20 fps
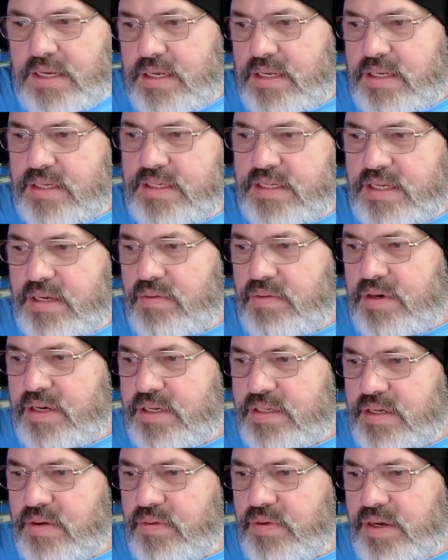Let's see, what
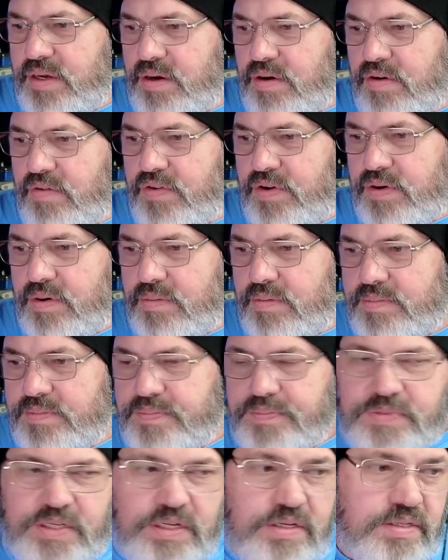else can we go over?
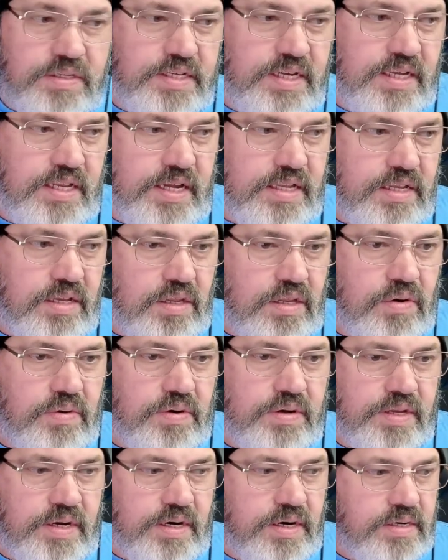You can see like the lower
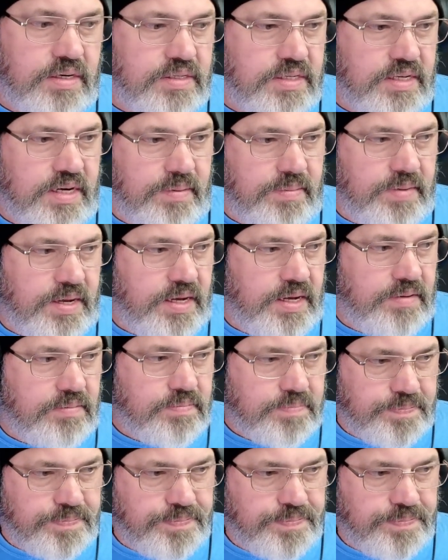thirds that I made.